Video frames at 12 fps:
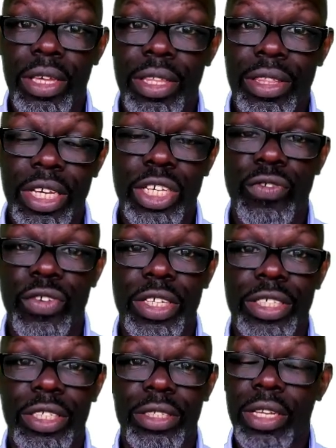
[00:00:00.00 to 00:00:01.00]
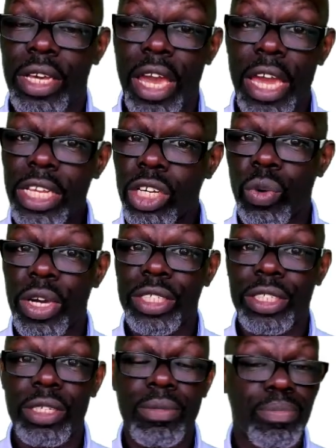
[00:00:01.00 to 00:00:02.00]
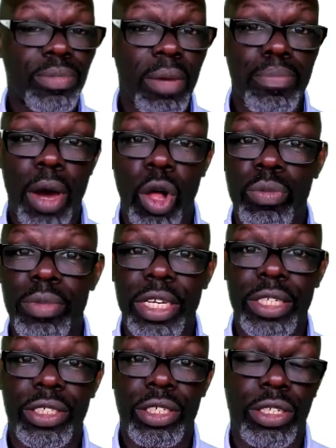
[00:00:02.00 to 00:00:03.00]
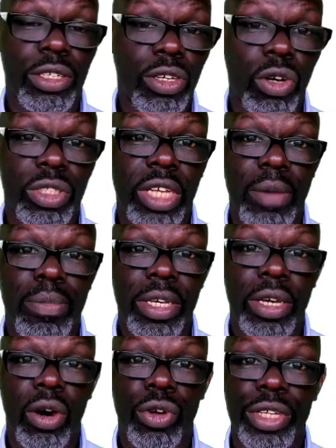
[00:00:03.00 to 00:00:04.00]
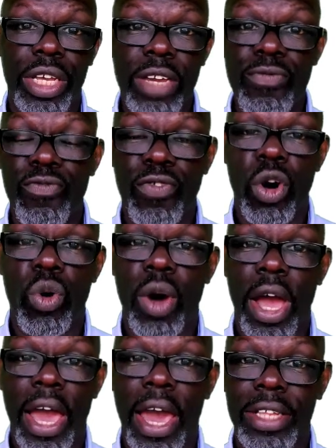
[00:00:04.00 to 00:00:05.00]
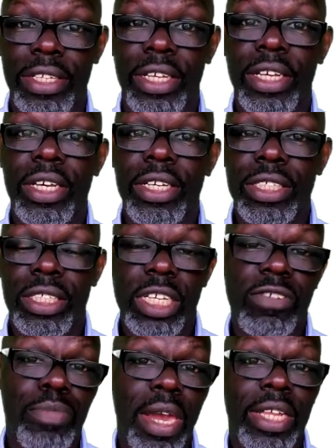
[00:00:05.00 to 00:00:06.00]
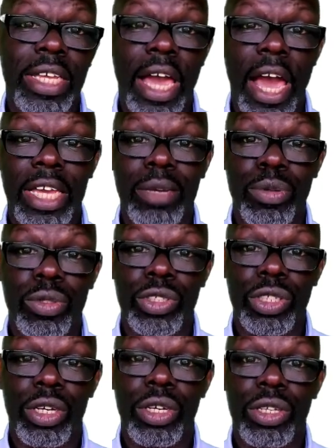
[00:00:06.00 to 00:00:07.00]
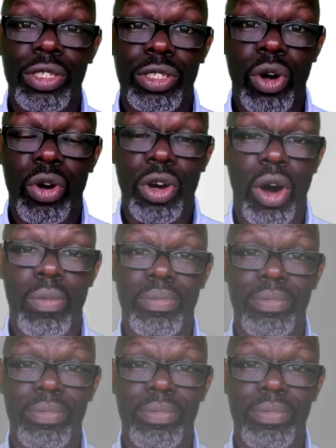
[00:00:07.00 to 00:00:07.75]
Thank you for listening. Any question, then by all means you can contact me on info@stevebaileyAcupuncture.com.